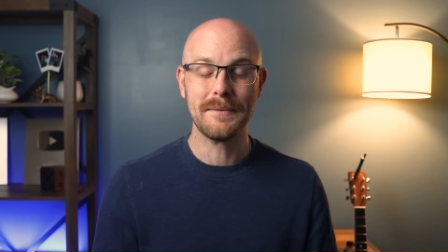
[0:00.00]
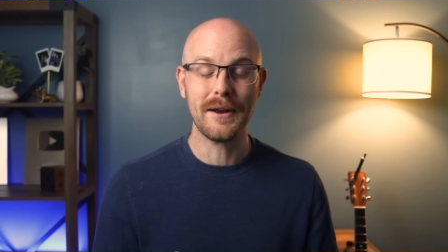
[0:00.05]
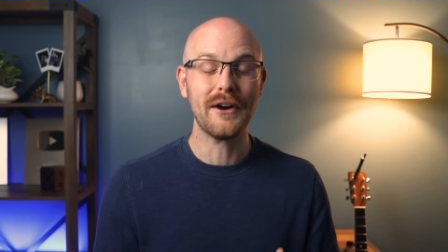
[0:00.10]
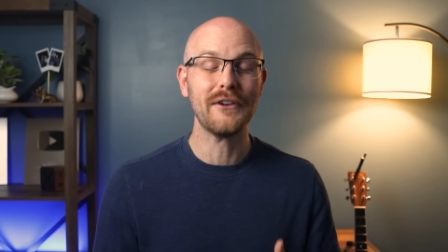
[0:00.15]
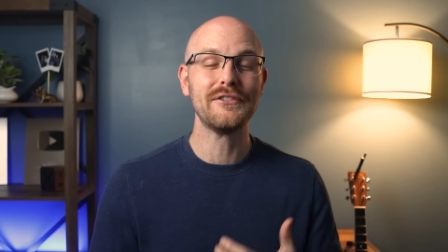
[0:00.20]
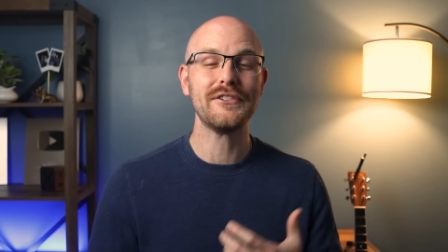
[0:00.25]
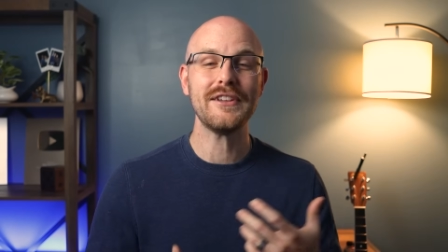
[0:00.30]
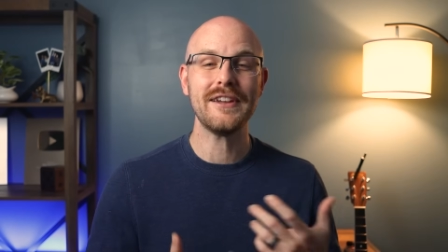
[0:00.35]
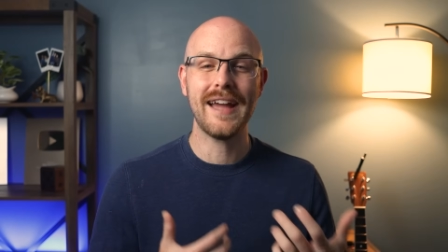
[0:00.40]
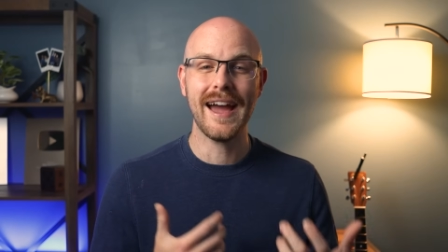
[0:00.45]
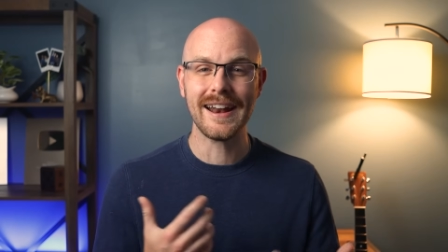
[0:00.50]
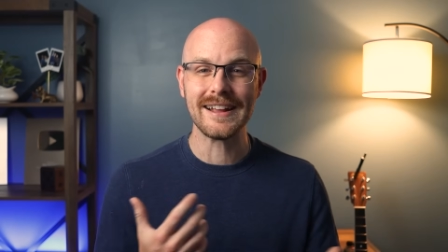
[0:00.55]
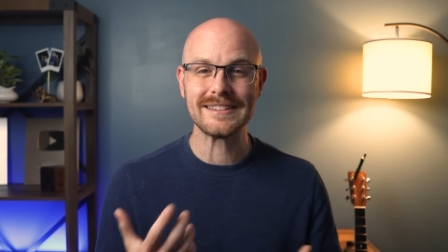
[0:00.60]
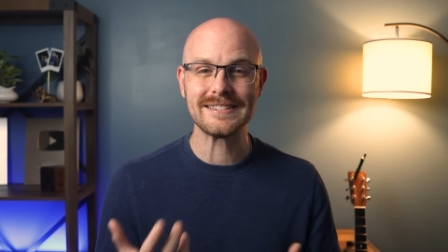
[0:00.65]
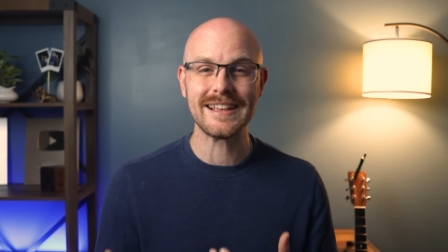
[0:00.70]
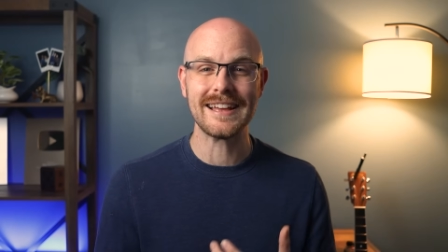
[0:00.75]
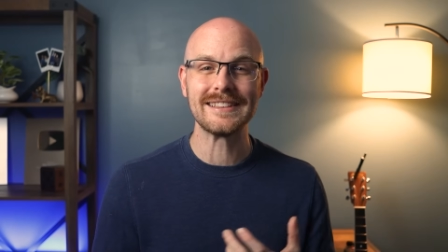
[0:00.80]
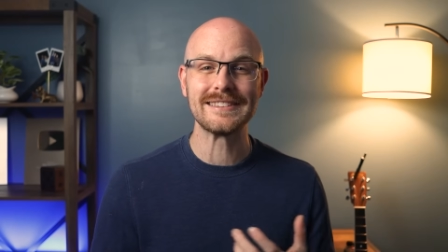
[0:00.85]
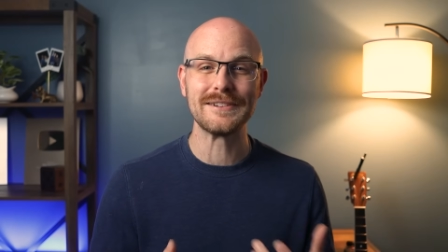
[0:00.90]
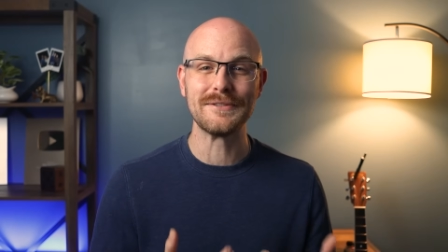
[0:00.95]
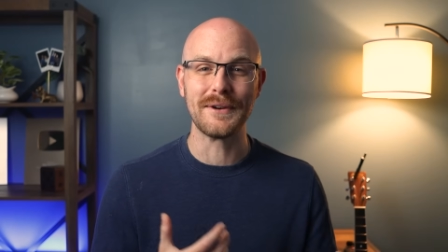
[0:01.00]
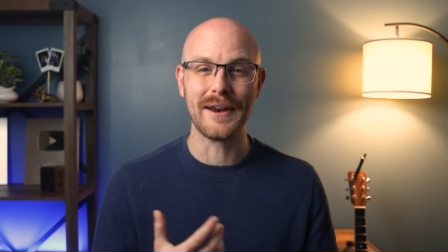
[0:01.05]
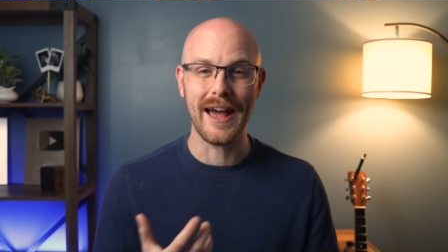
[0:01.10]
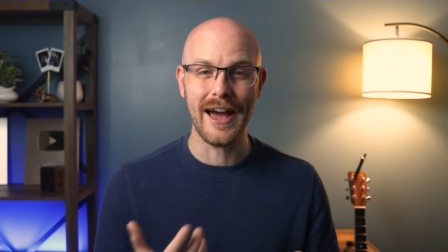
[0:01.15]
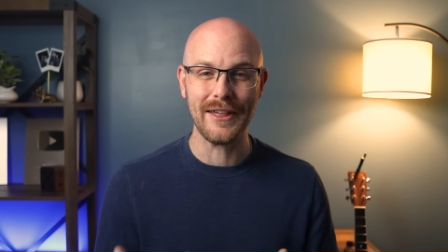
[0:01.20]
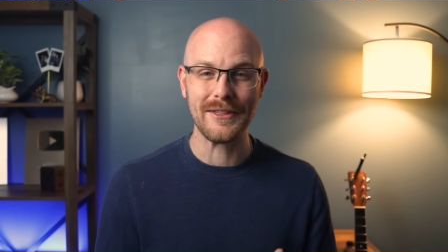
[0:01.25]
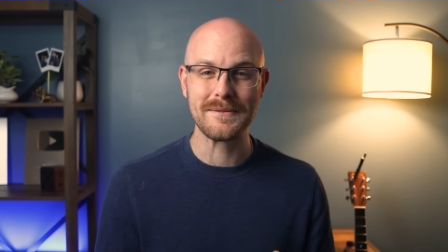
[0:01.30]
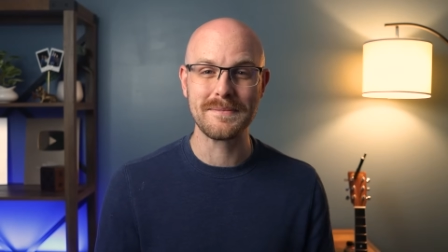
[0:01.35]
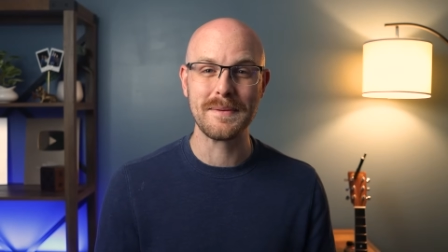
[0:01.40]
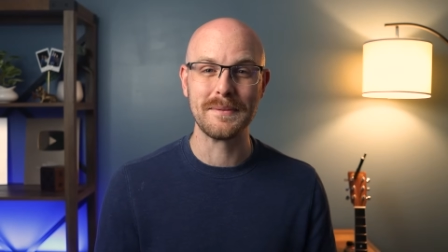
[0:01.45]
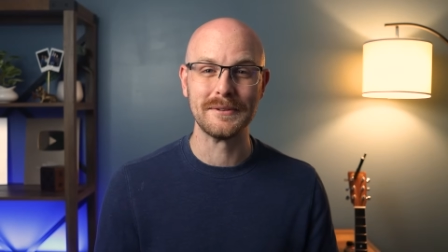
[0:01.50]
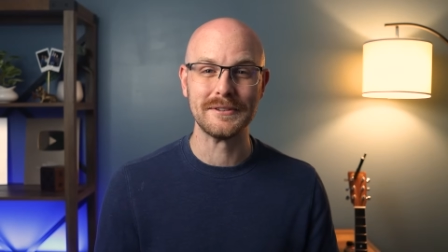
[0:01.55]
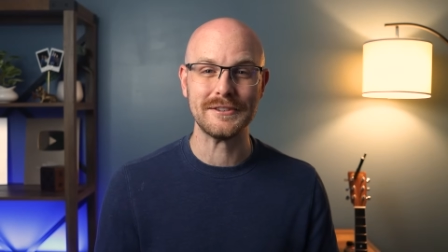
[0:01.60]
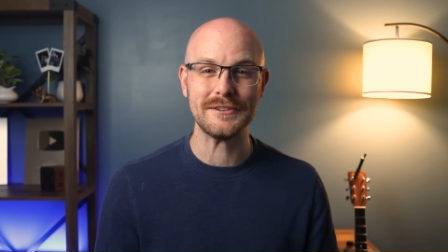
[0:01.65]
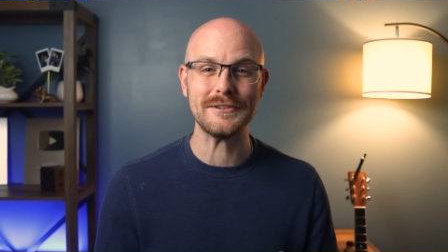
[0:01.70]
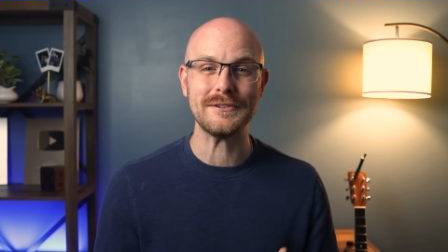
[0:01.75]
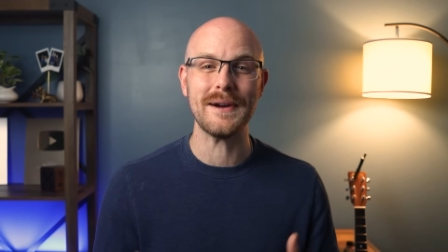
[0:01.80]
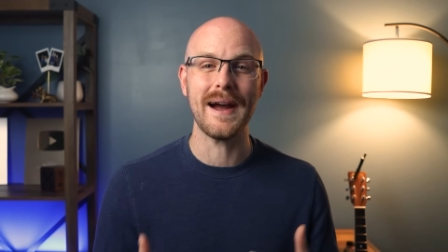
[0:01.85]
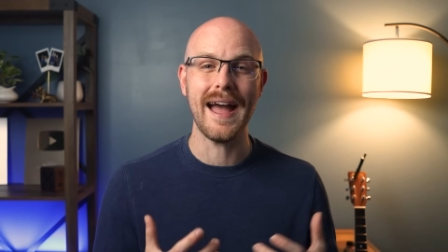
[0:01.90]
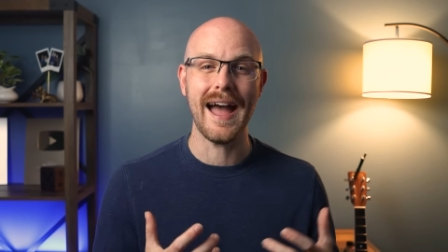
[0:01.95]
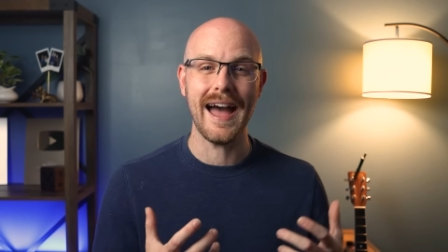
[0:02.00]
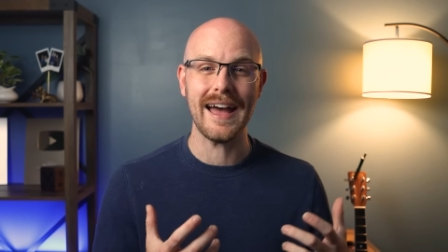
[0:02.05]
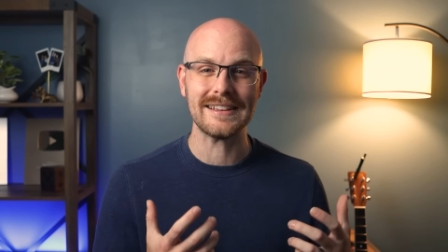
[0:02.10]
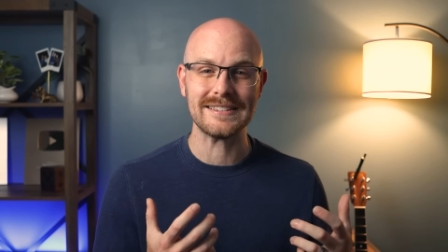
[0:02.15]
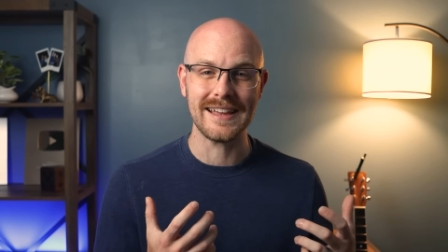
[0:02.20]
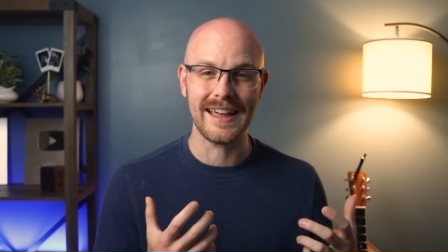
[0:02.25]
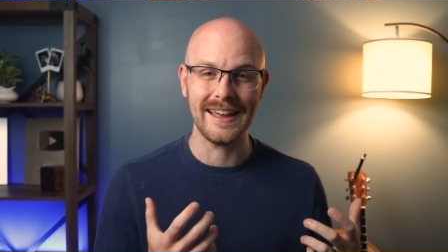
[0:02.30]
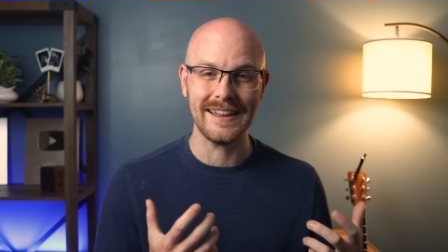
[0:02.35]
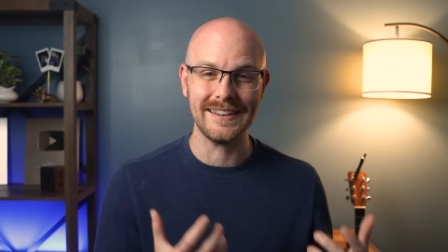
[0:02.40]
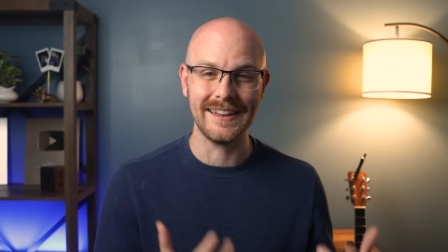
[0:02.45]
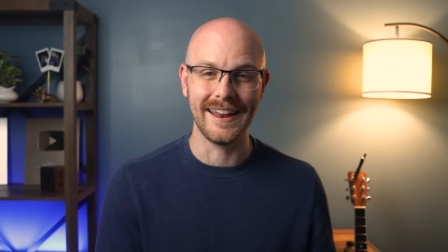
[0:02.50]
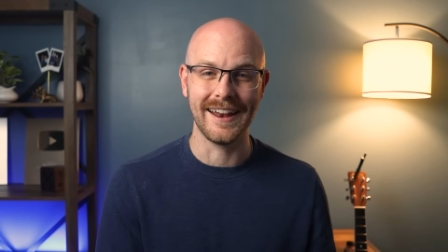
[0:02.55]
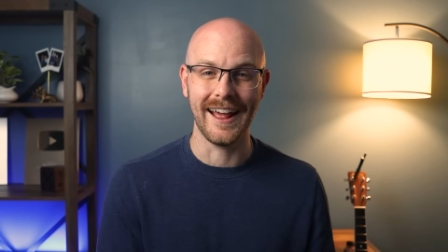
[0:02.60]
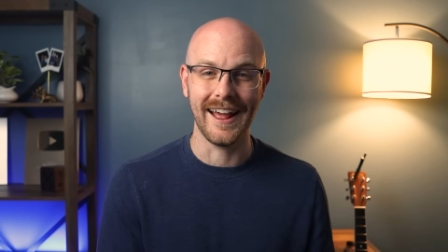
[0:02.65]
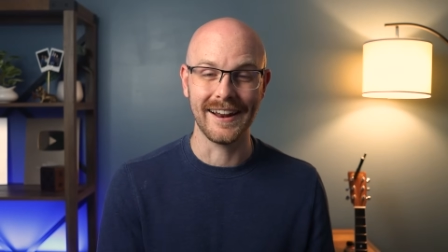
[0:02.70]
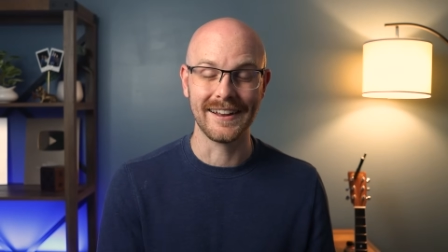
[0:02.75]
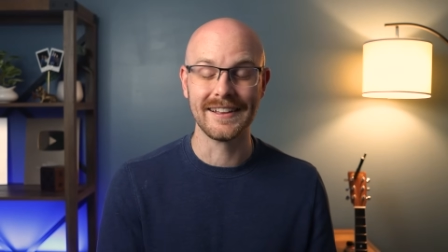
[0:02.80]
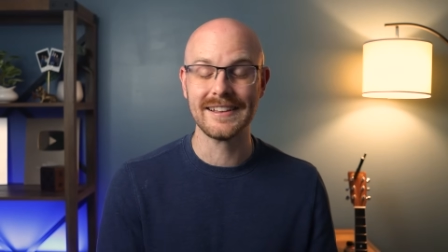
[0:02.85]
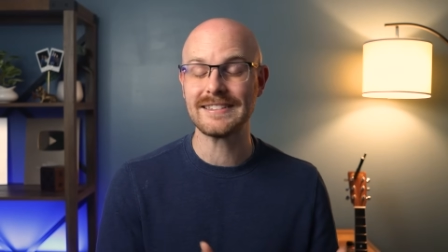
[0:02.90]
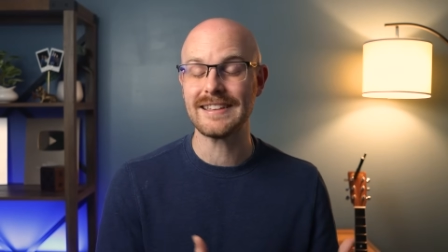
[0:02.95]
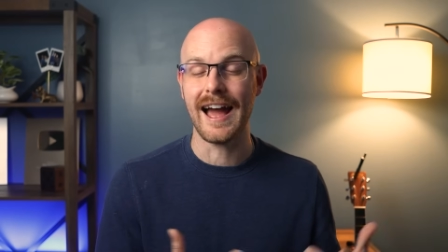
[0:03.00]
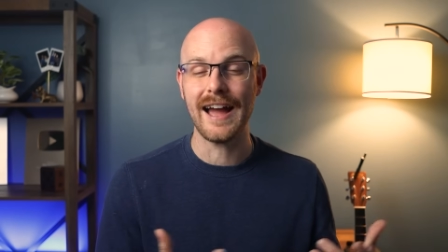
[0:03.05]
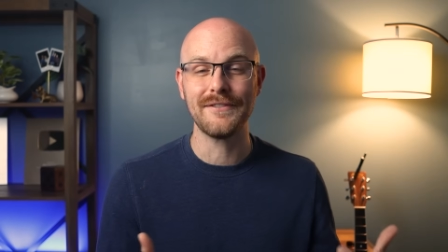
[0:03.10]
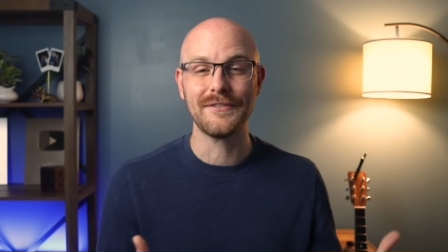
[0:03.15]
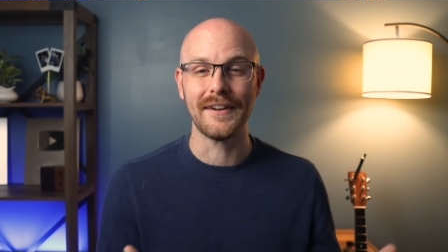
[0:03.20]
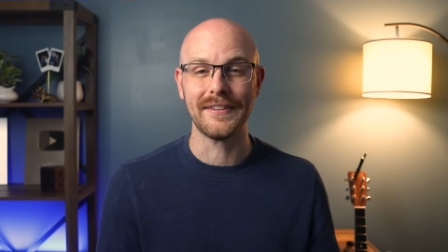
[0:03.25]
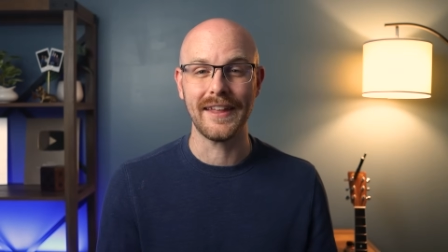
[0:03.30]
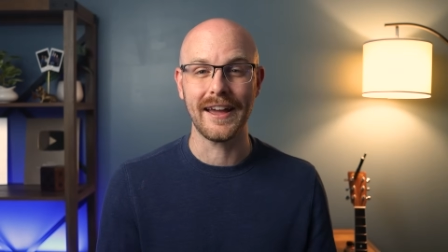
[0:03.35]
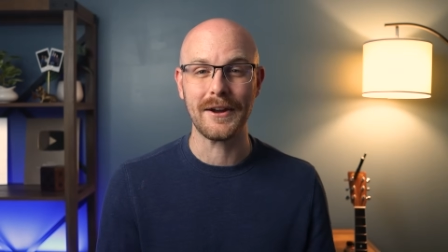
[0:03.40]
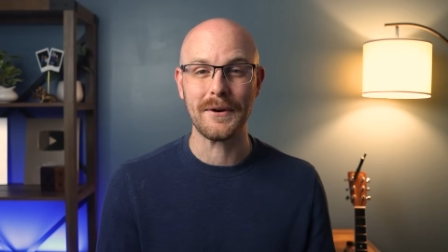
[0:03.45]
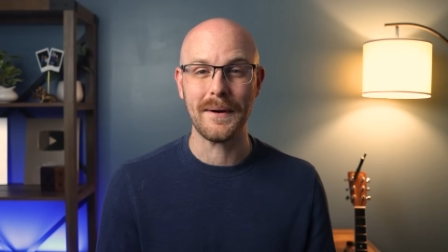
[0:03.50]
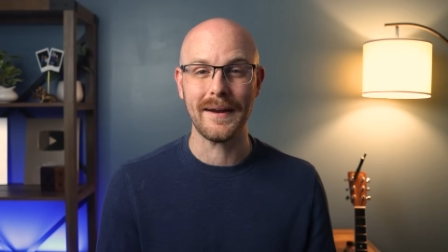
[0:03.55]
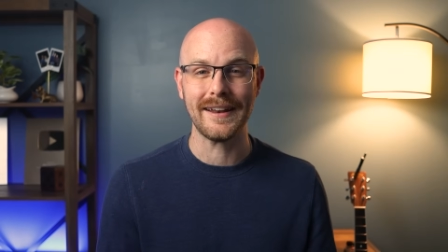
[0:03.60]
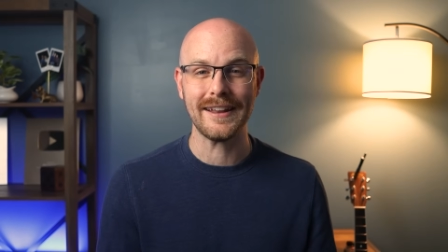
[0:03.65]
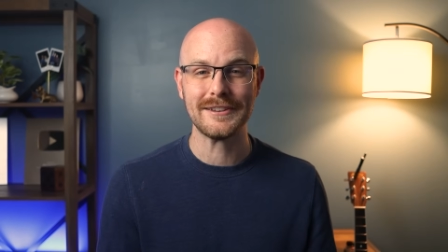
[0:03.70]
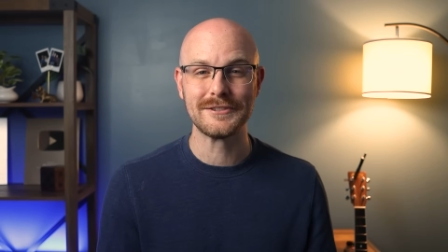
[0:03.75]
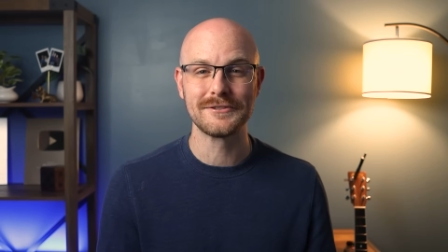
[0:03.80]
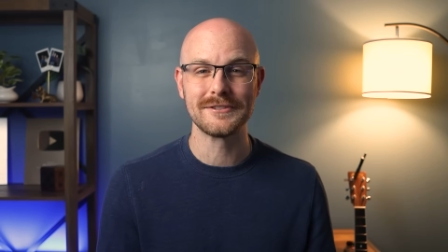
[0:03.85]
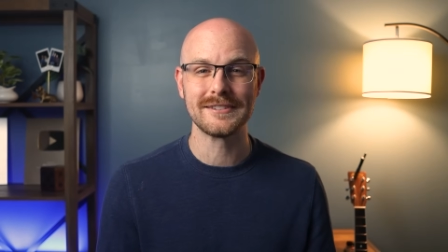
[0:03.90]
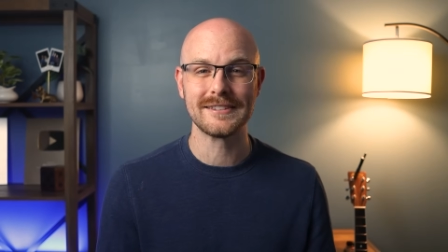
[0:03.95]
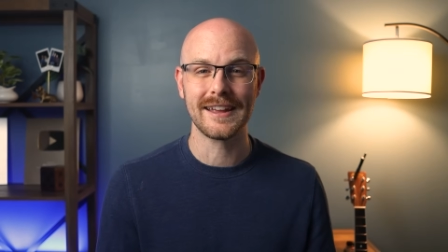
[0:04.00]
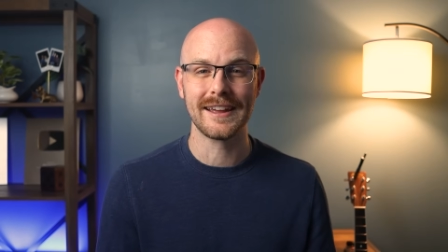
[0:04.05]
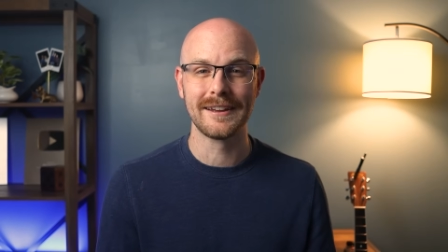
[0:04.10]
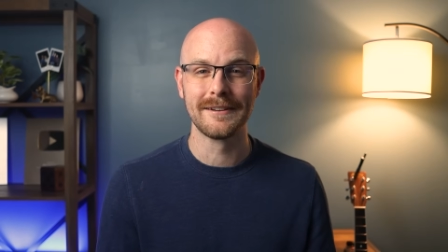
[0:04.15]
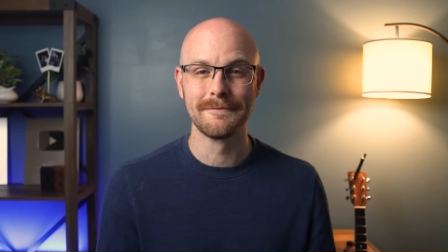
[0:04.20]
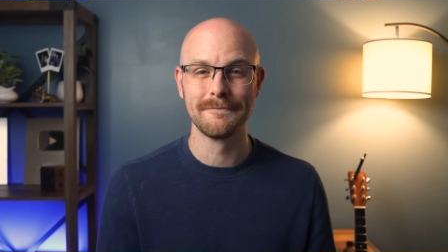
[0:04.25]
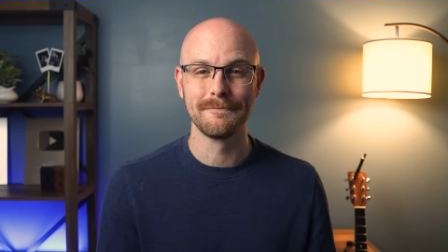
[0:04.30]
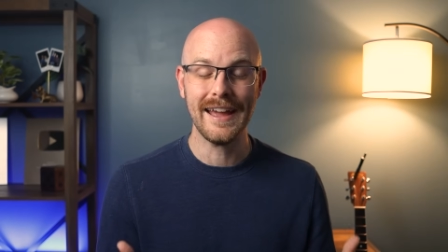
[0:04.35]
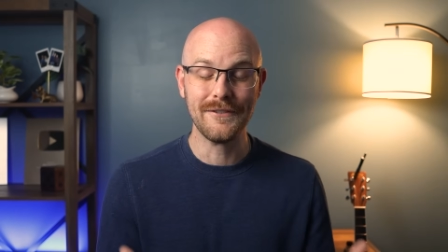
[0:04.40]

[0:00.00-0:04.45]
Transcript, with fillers: But hopefully, you got a sense of what other people do as a data analyst. I found that quite interesting.